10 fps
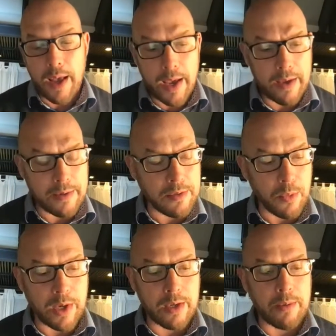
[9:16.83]
And
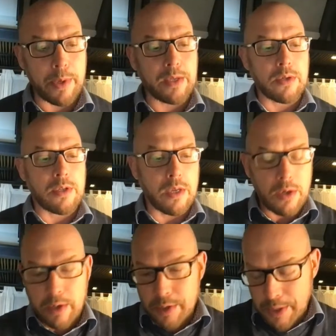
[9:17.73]
we're going to bet on
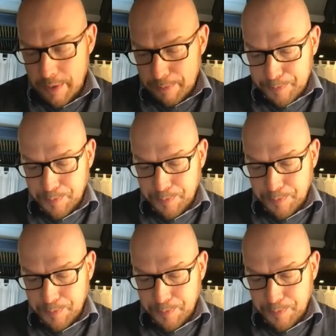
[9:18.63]
technology